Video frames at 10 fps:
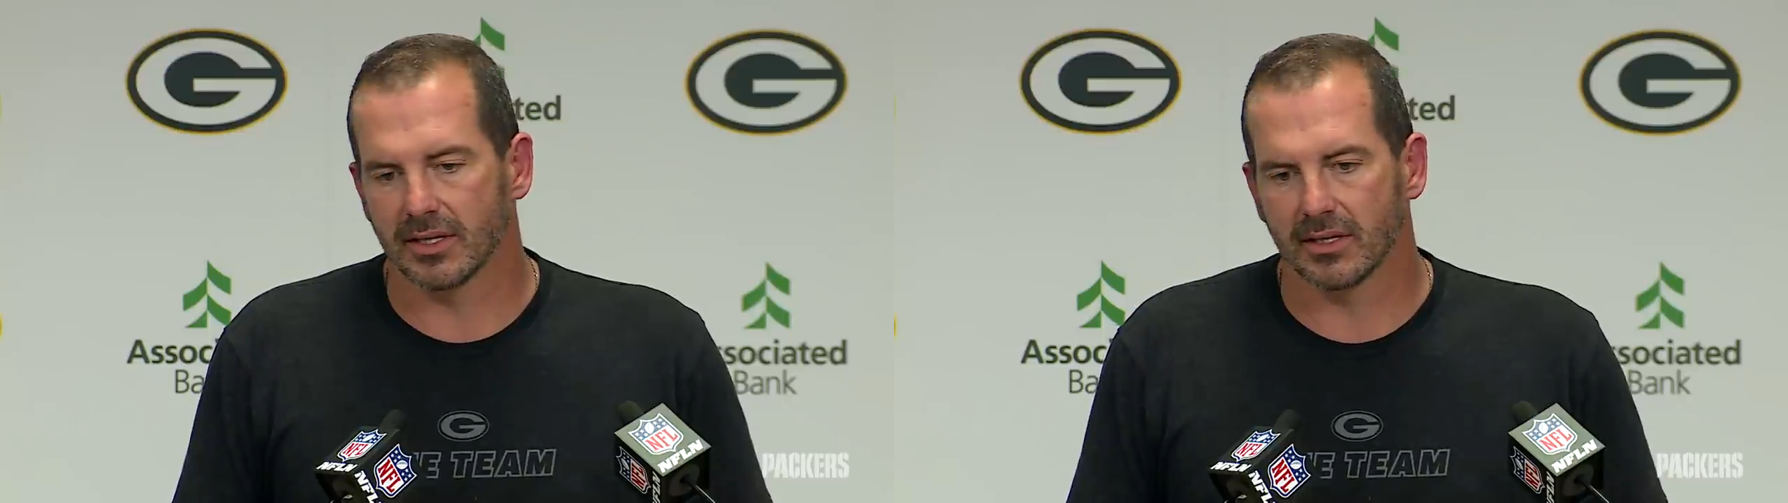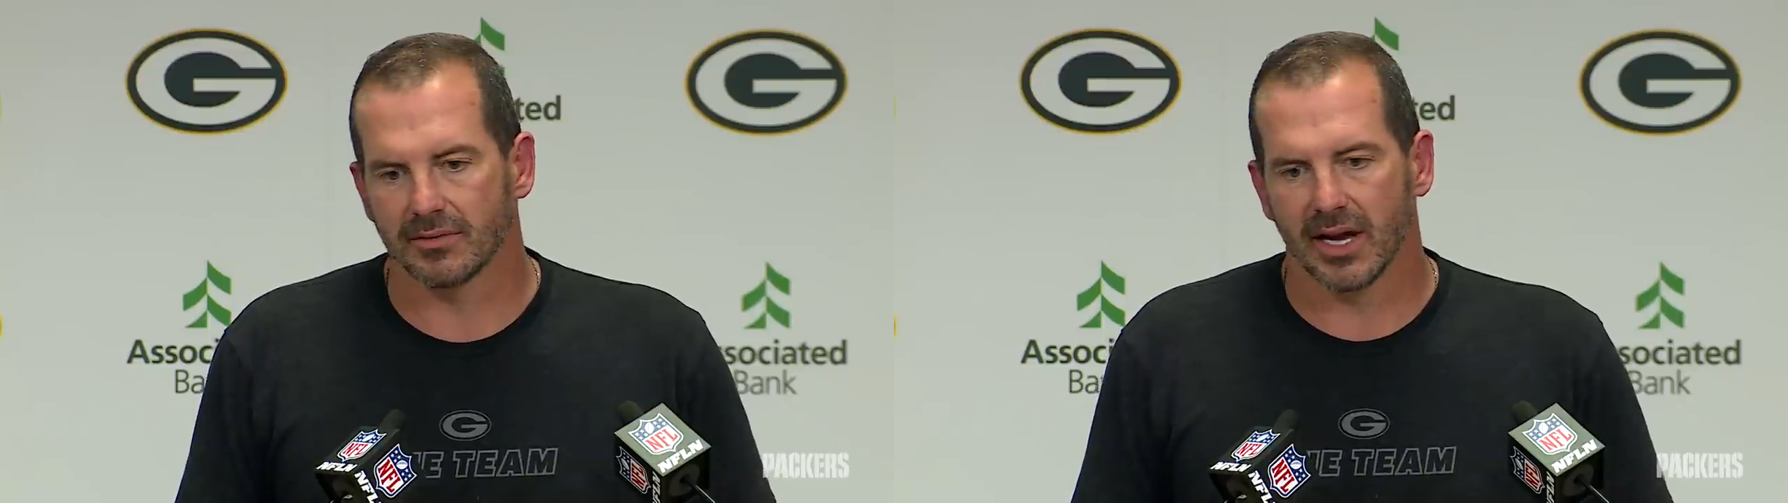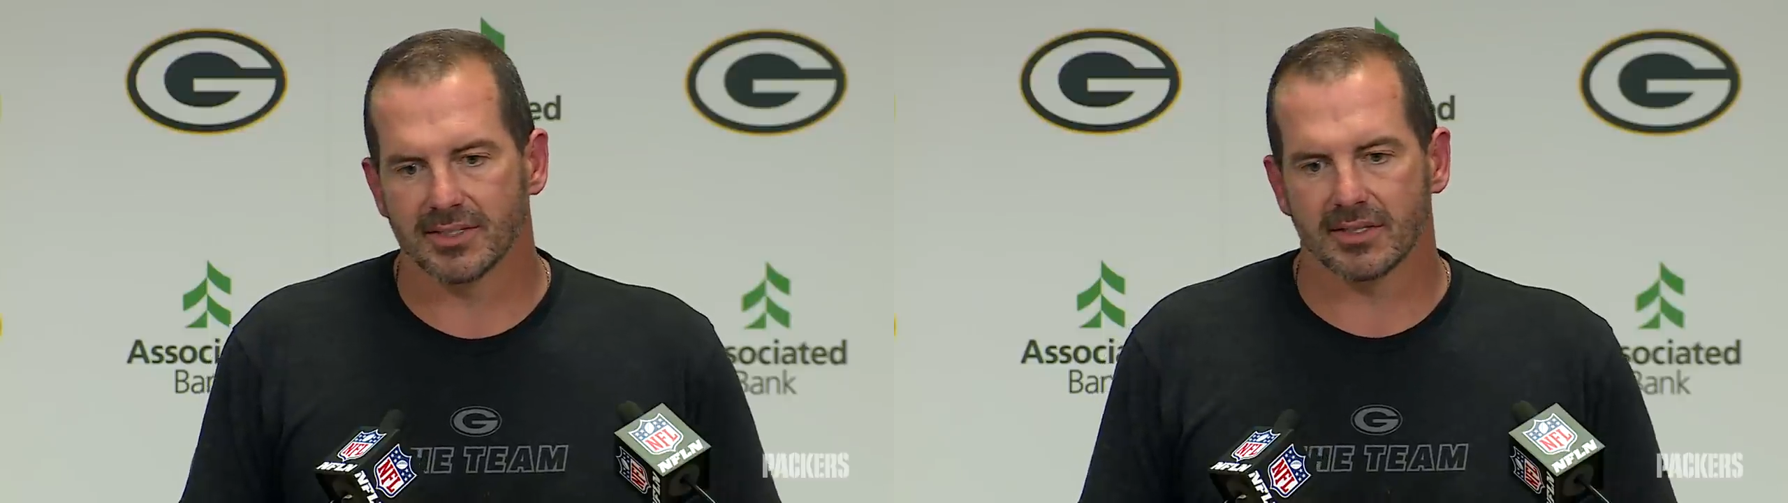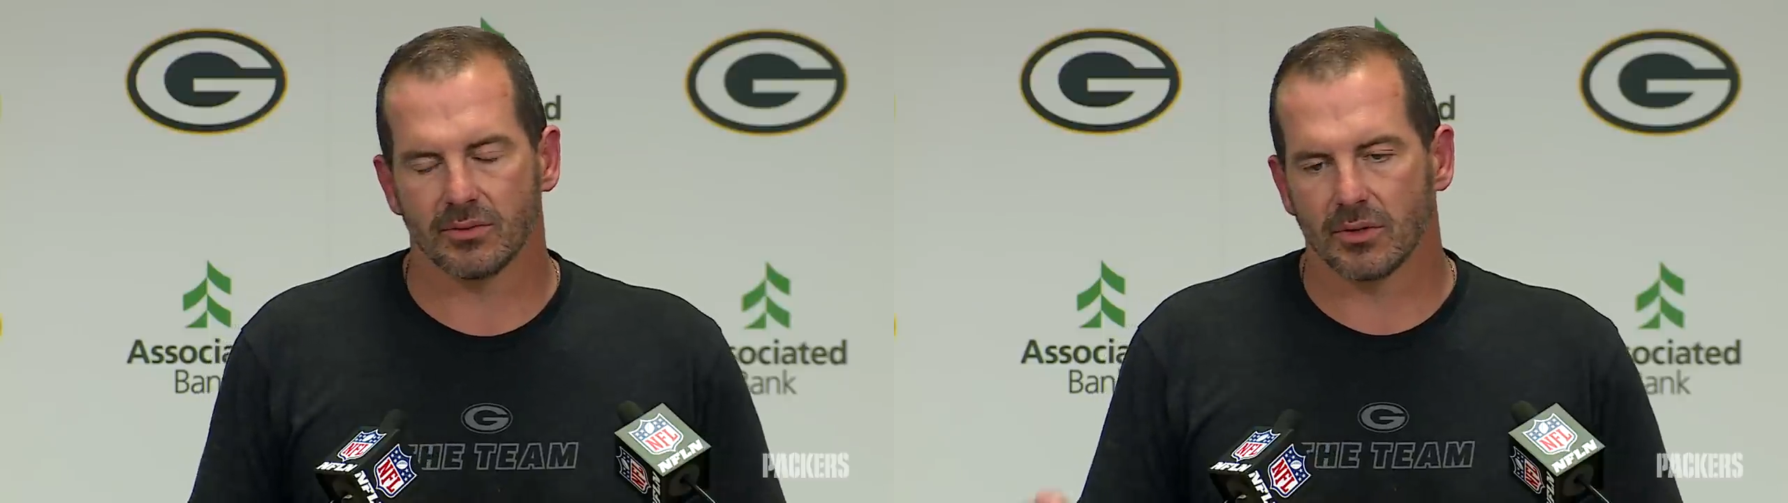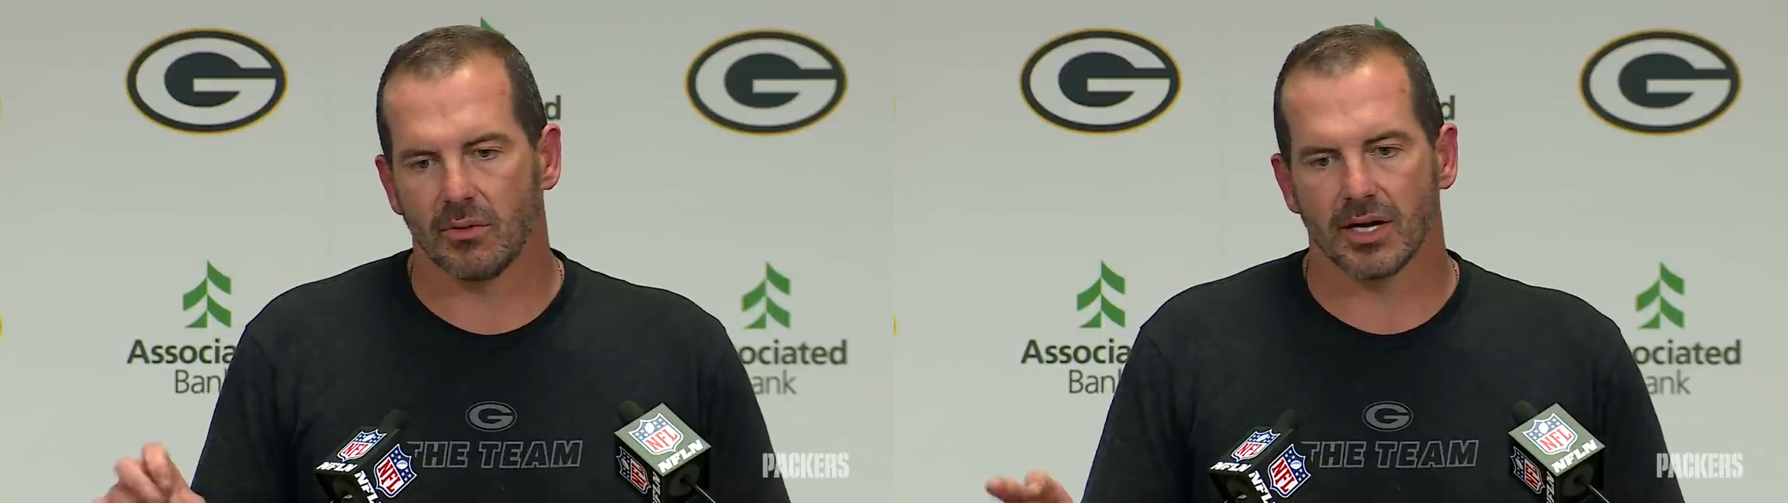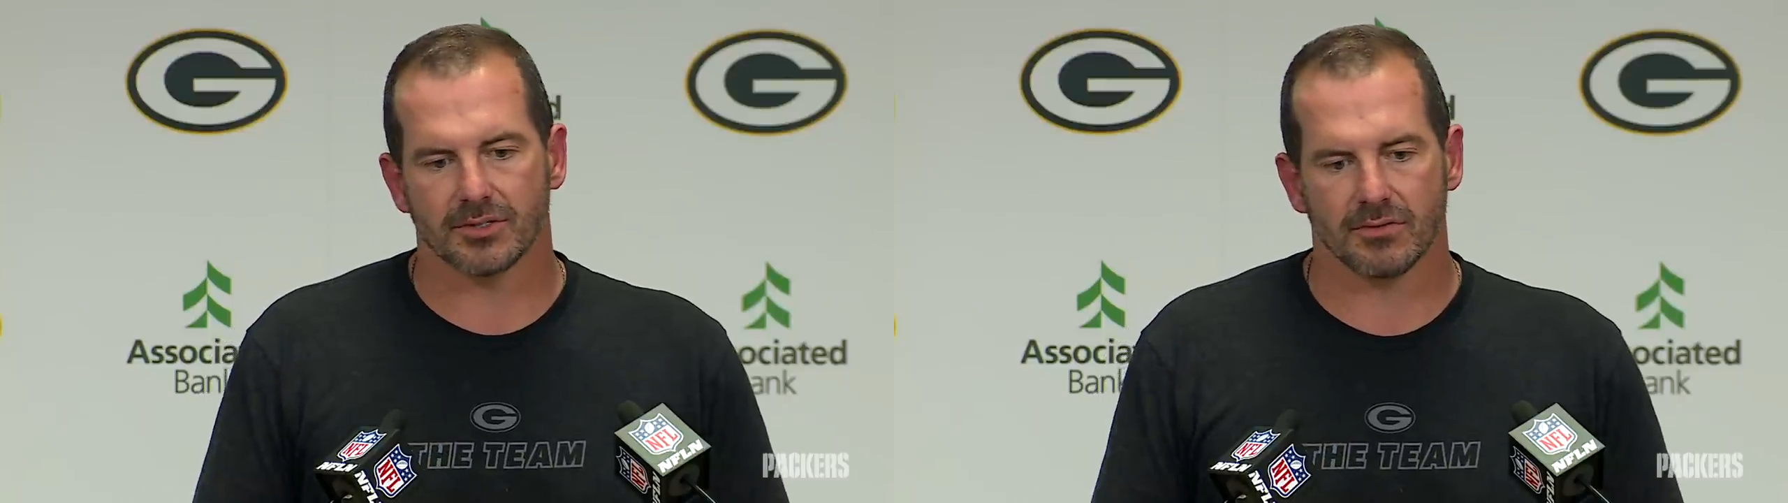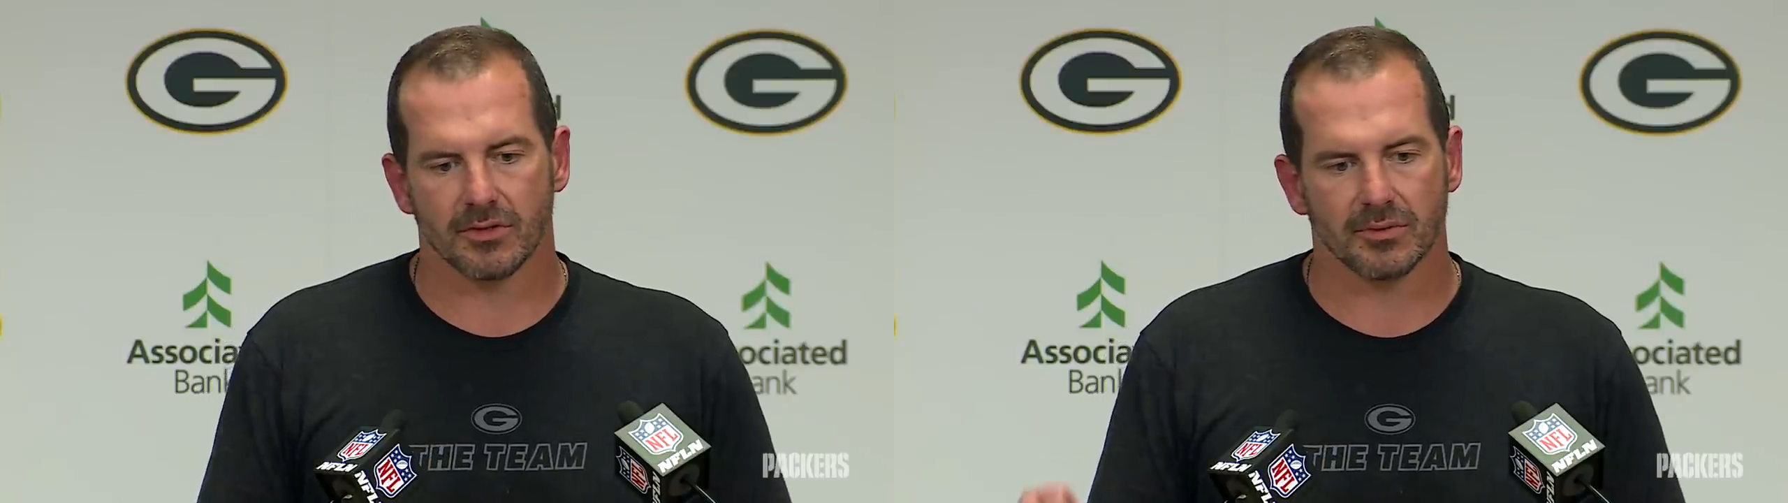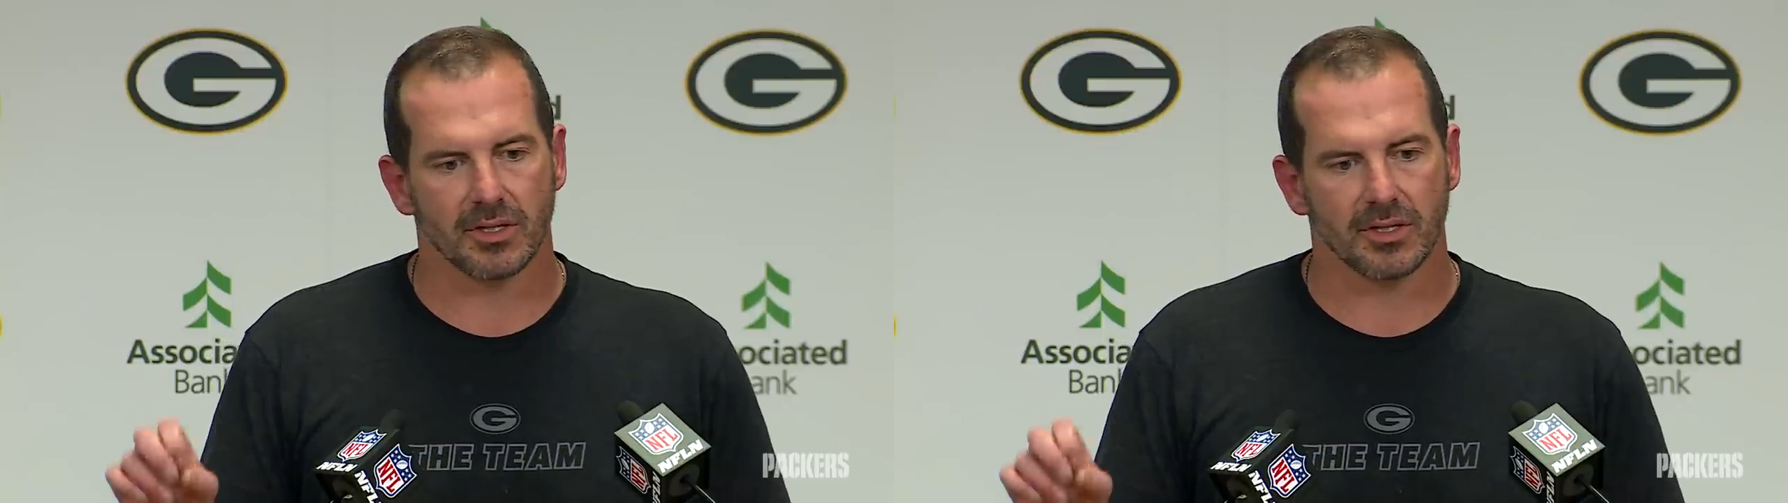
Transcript: love guys that want to watch film